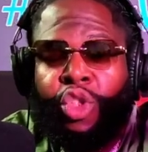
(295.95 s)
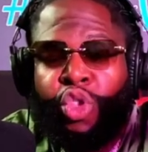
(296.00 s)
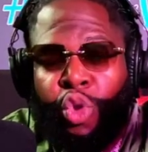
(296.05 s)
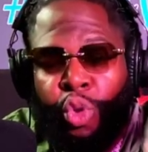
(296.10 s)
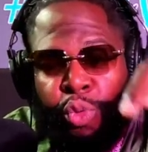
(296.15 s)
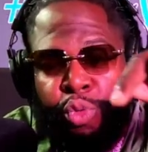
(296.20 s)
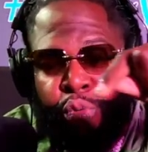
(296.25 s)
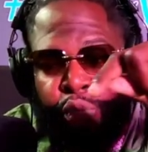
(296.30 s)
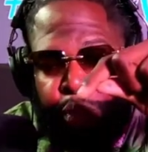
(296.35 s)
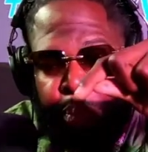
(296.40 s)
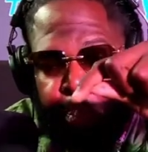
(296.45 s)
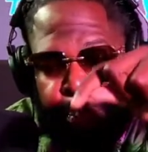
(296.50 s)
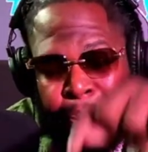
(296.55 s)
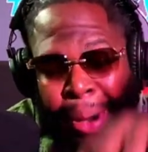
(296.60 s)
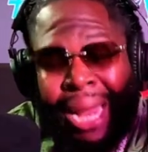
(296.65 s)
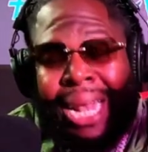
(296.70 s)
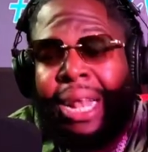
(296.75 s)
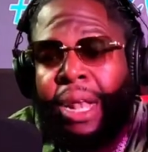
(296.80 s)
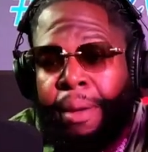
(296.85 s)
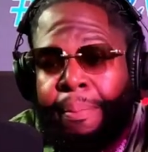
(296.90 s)
to
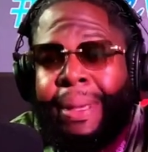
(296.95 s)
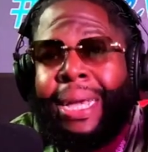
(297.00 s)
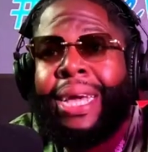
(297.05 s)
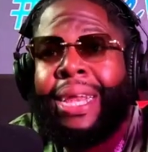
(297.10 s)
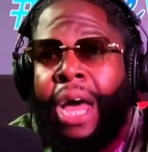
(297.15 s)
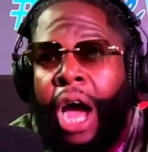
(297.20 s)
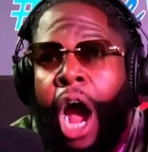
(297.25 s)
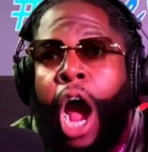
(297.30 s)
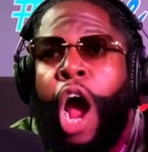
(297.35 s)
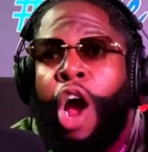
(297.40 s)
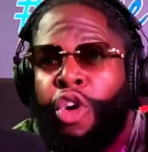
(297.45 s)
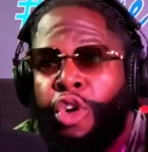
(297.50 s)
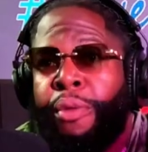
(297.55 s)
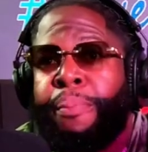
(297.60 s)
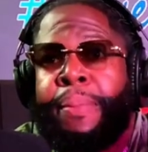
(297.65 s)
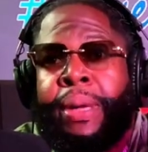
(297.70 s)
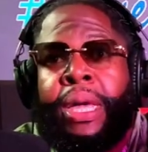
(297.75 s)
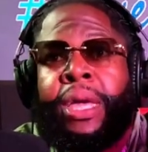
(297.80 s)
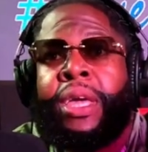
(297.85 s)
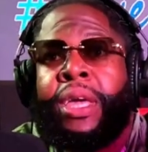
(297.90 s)
battle me in an
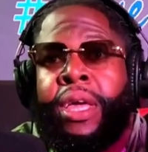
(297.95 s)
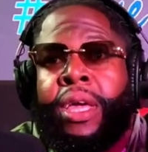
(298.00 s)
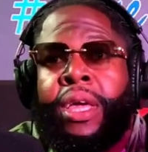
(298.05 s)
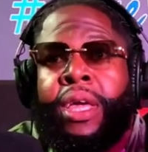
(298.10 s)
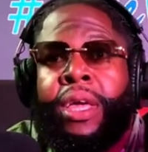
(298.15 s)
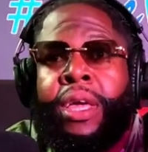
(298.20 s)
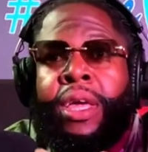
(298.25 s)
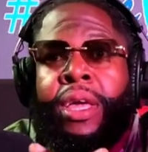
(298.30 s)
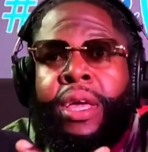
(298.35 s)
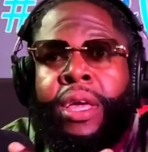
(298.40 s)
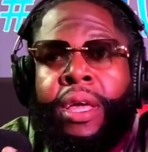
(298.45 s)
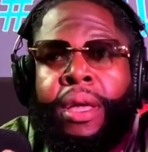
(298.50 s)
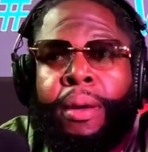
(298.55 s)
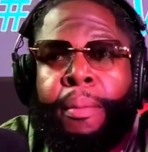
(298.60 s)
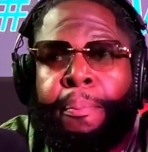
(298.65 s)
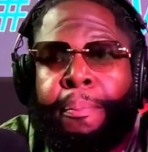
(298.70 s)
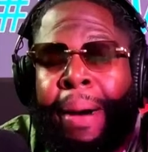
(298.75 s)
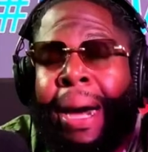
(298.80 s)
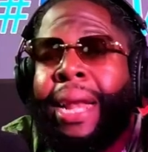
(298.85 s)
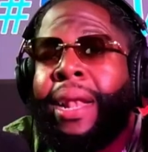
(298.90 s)
R&B
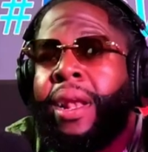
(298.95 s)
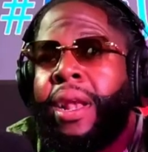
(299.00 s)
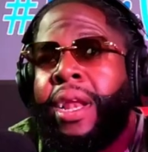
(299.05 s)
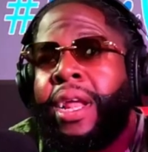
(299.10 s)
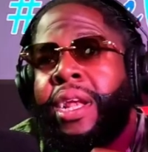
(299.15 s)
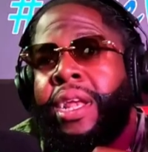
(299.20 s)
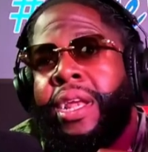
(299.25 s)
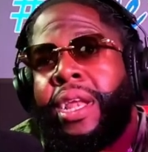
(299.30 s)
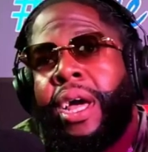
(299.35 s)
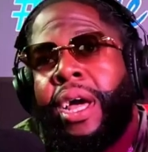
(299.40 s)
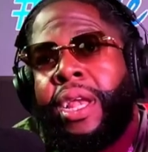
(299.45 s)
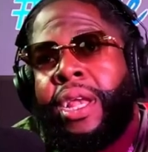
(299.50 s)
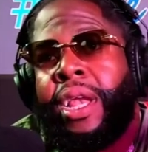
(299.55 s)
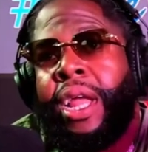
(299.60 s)
battle, and